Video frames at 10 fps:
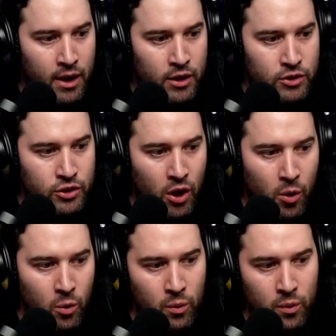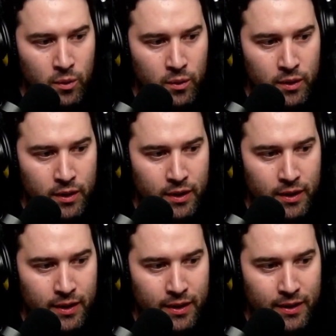So
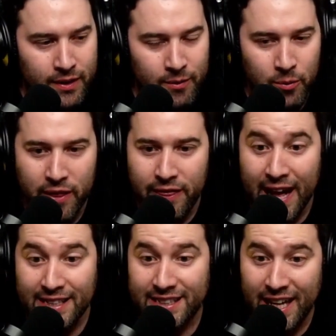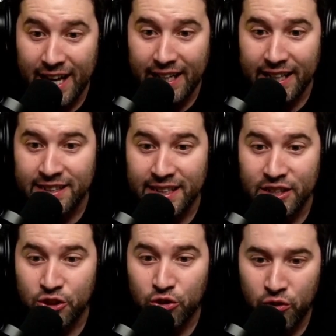with that said, it's an
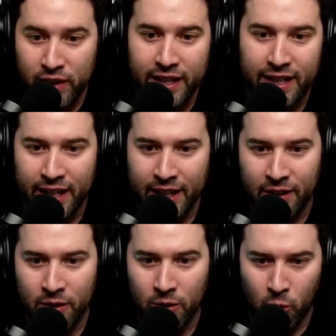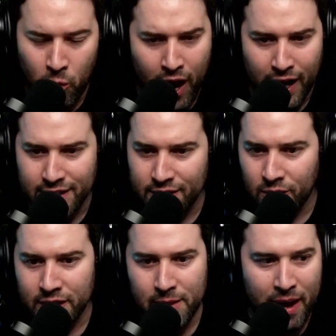intriguing watch. It's
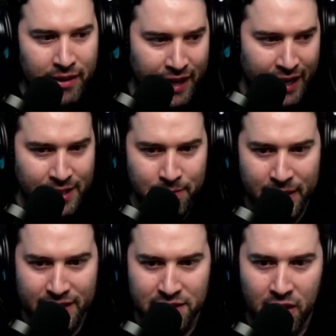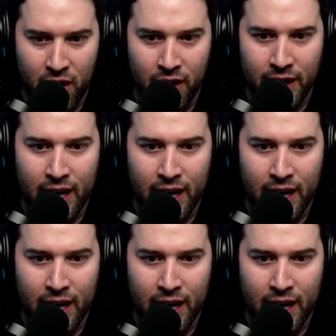only about 90 minutes long.